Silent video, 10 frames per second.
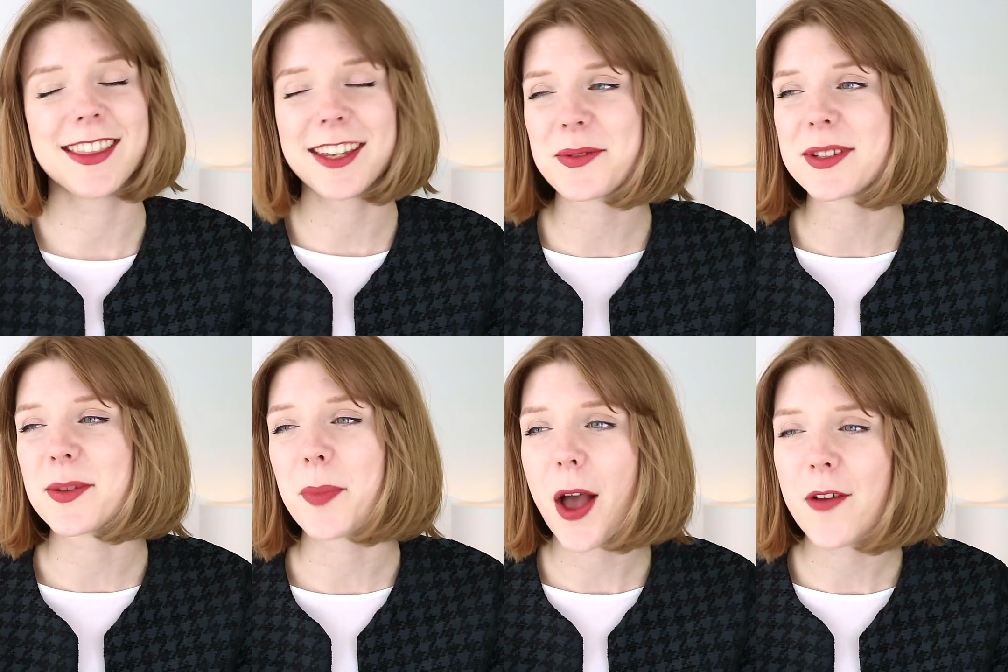I think it was
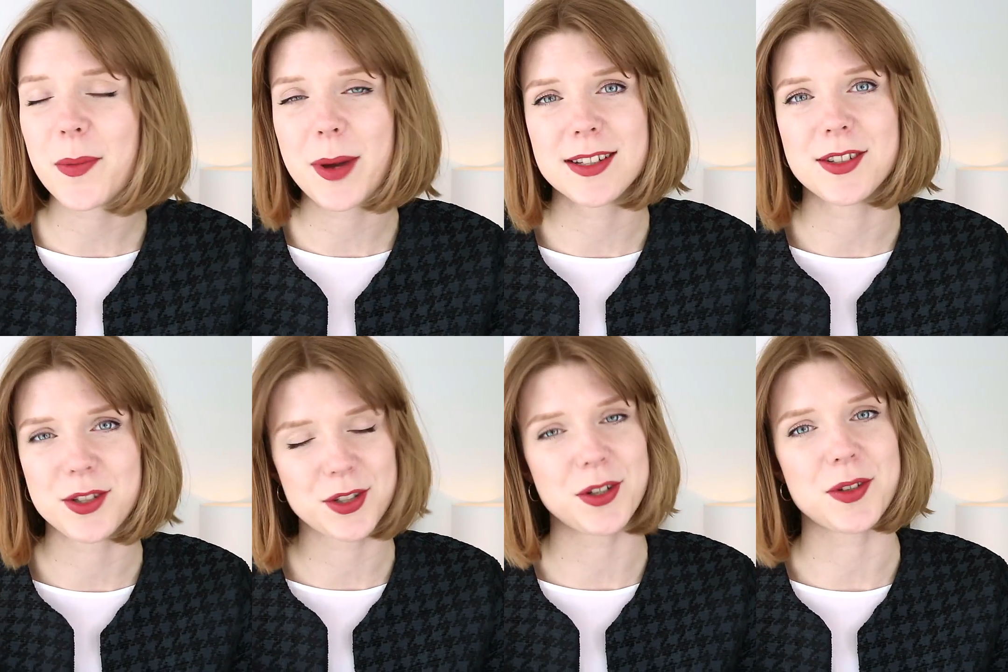the perfect pattern
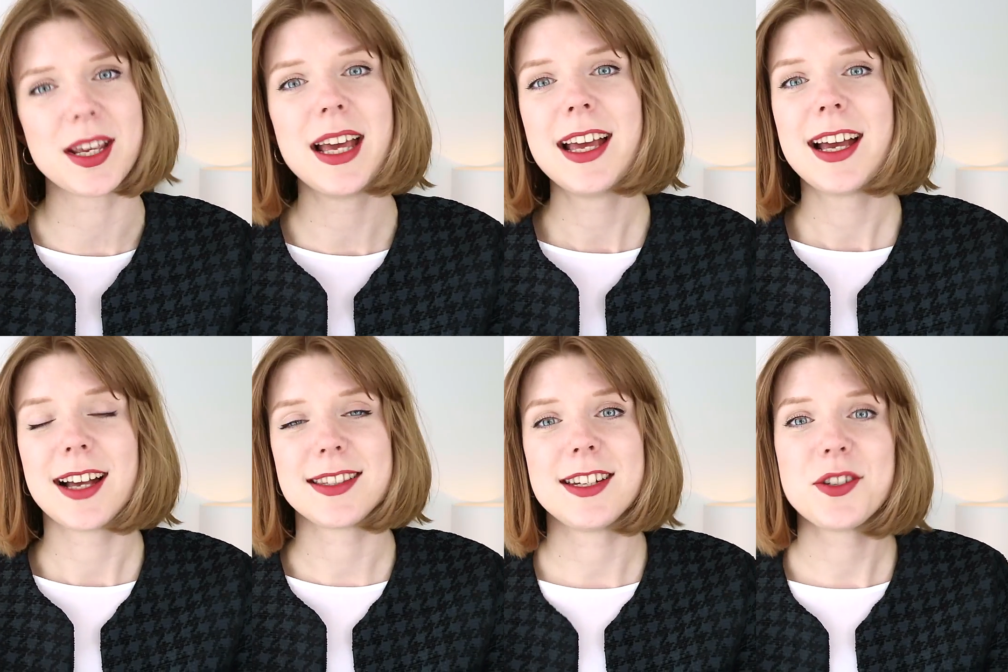to choose
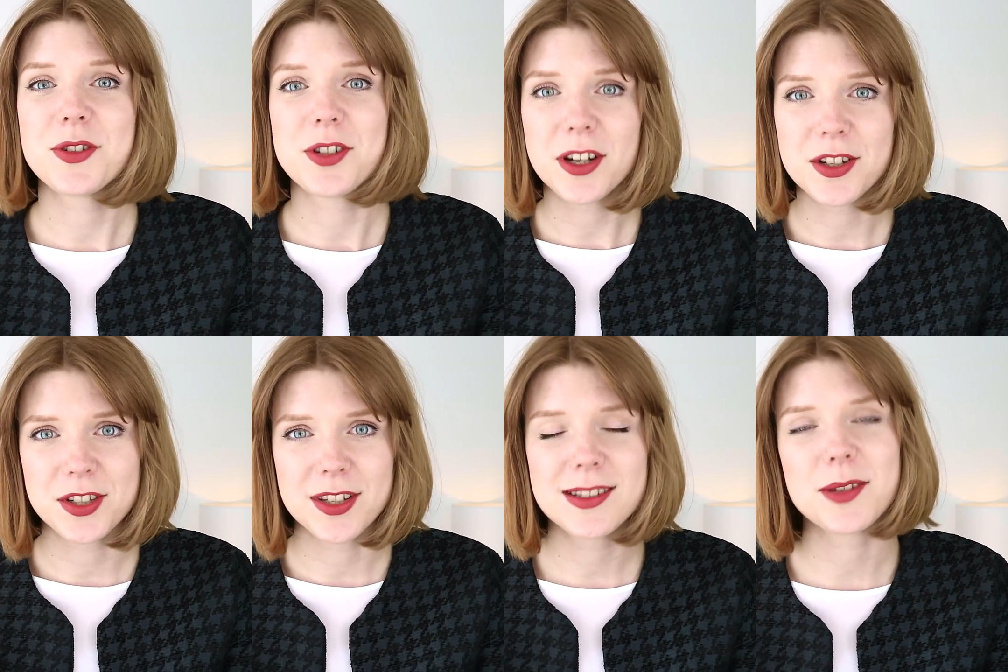as an
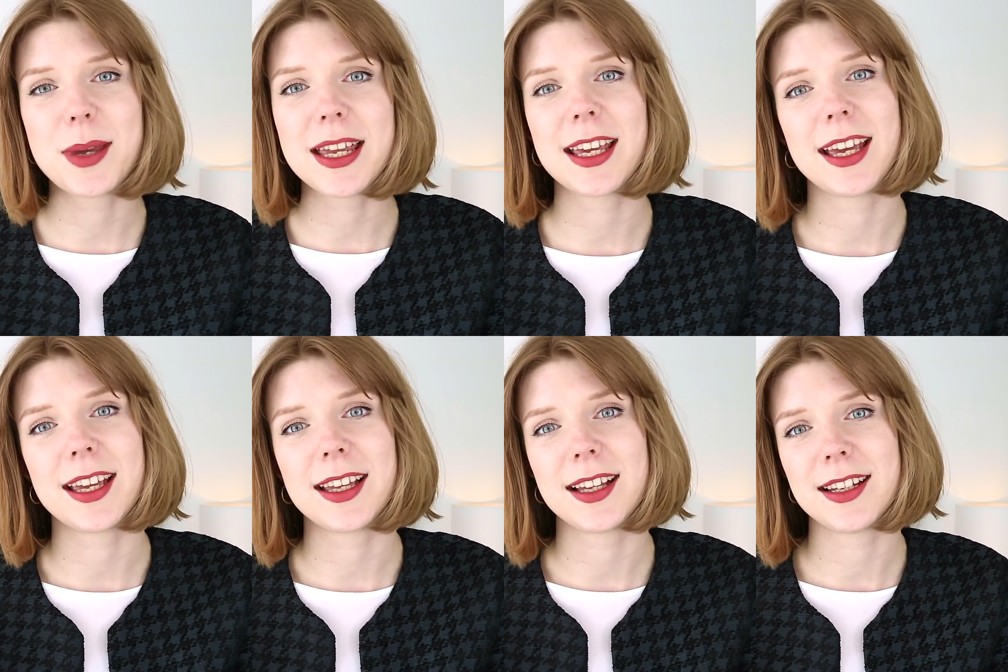introduction to
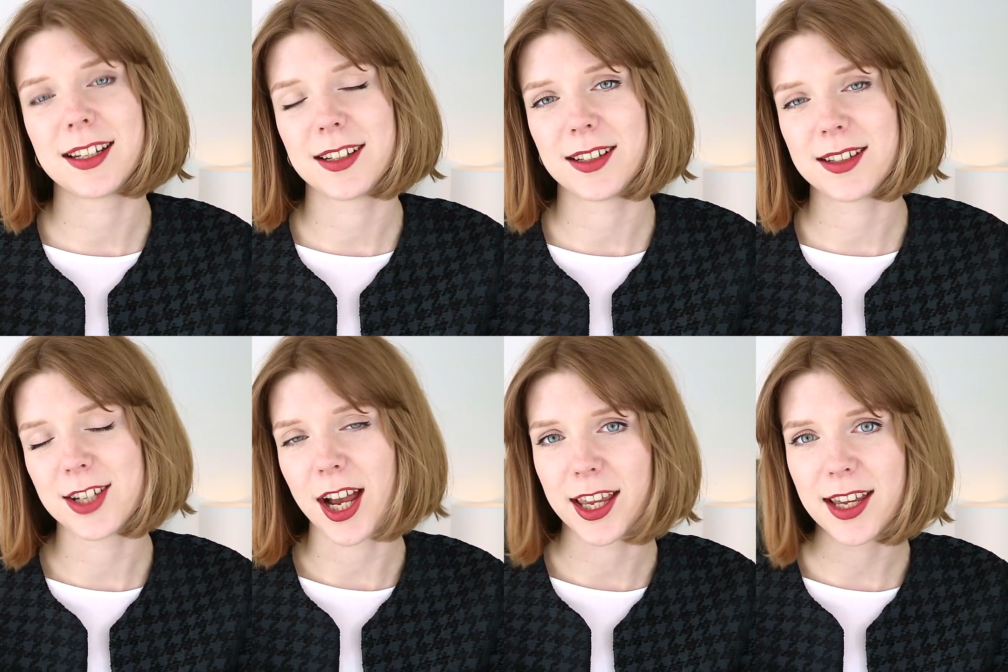making little
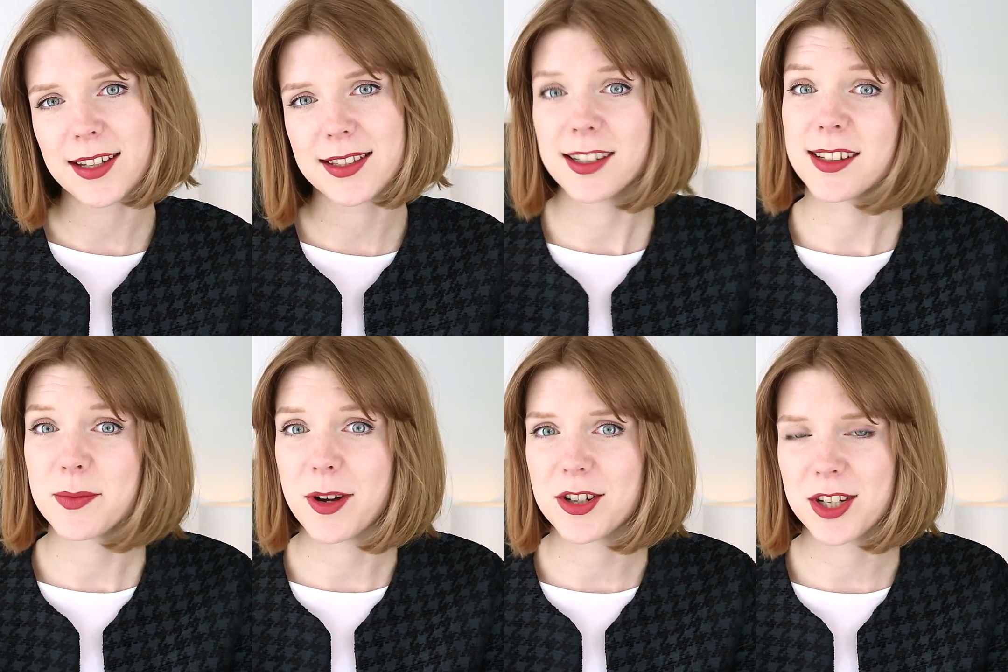jackets, little
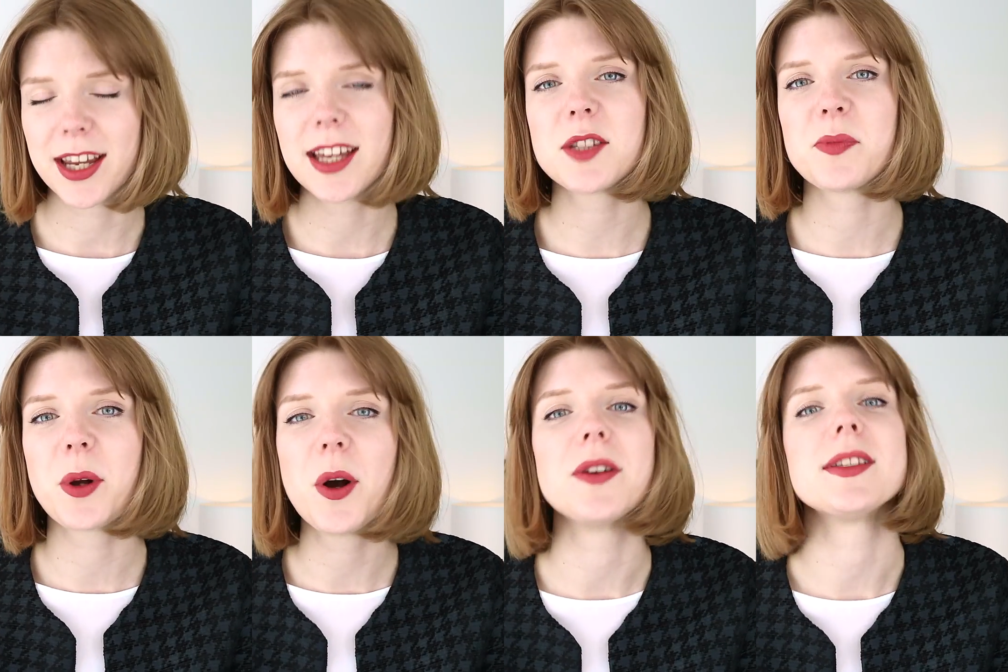smart jackets,
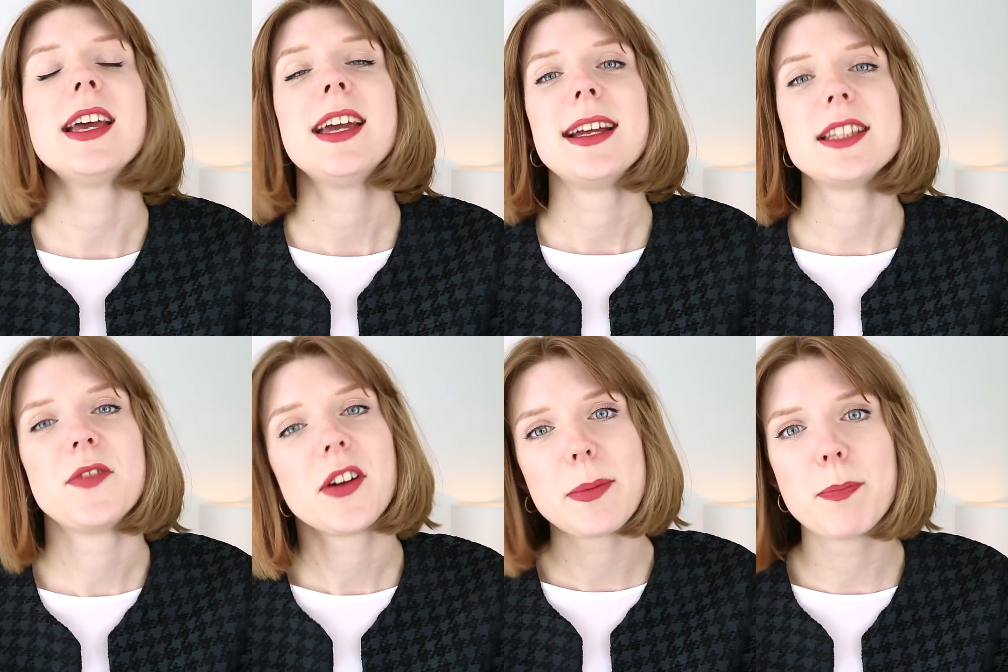because it's a
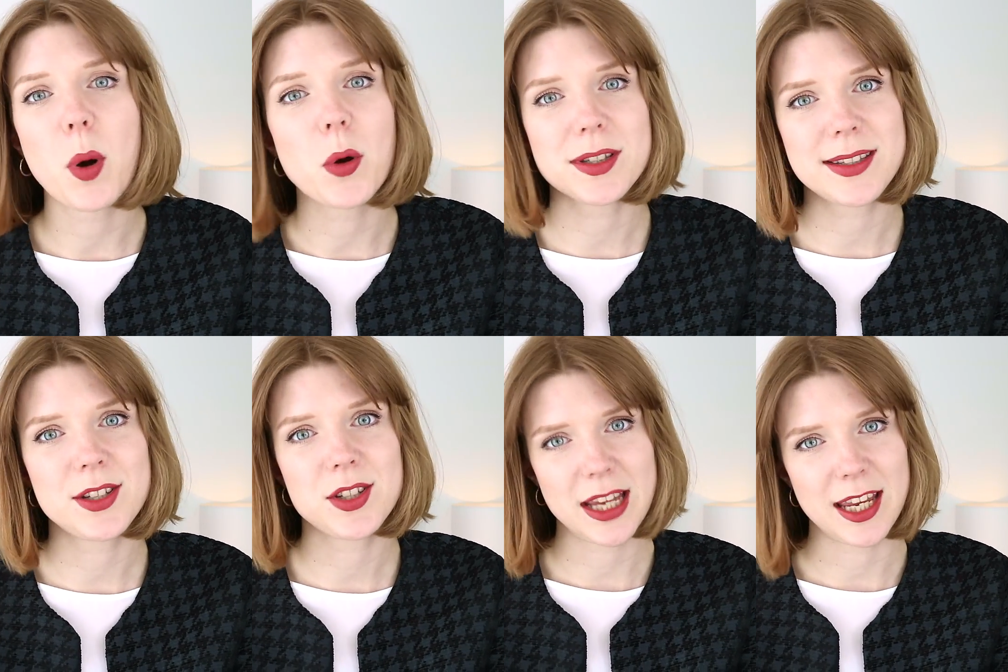very
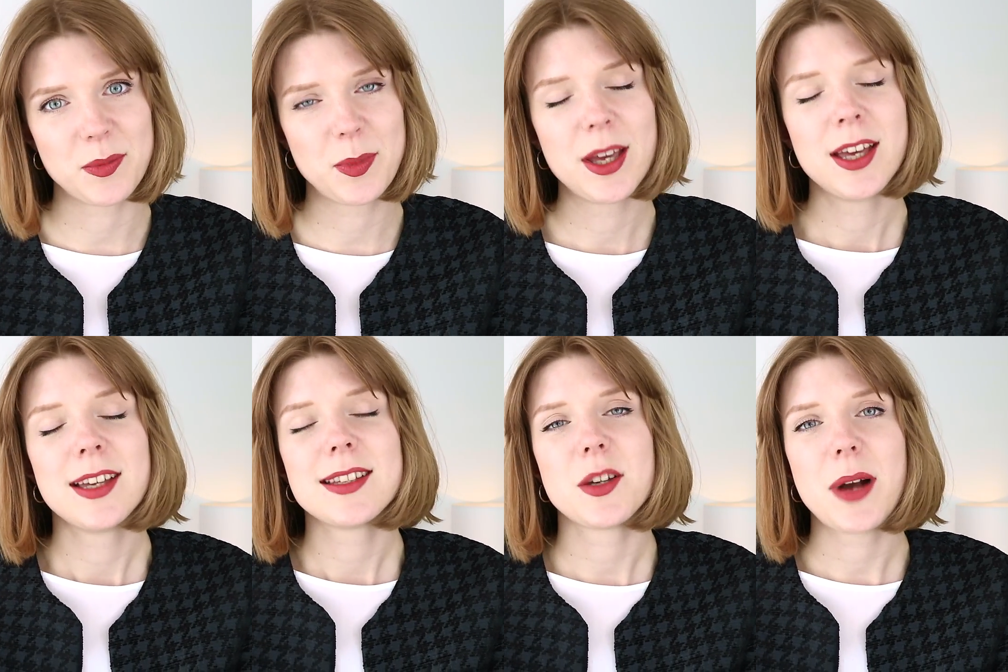boxy shape.
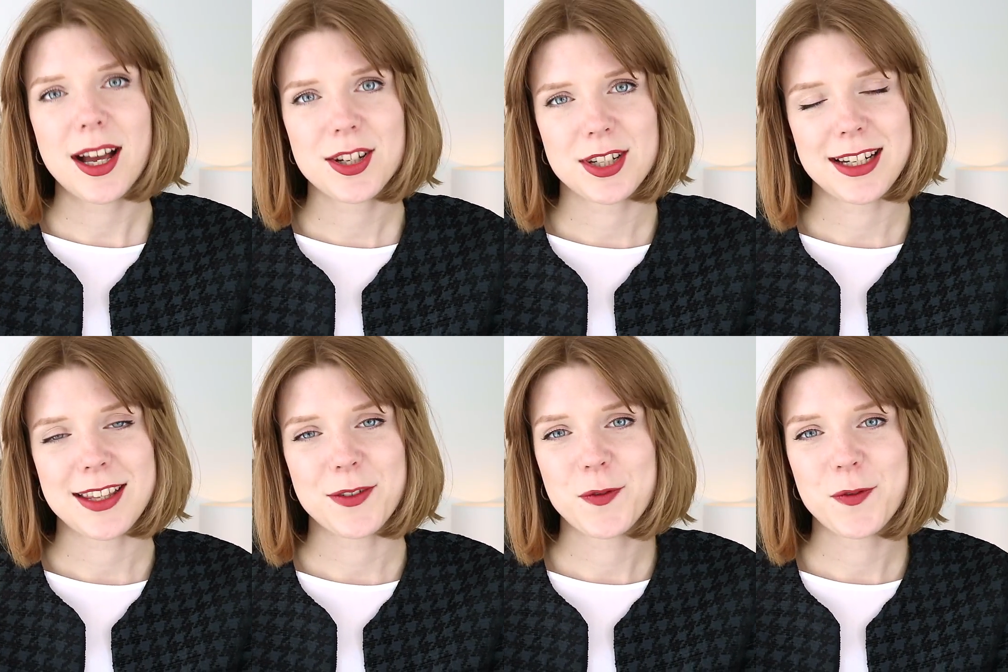So actually the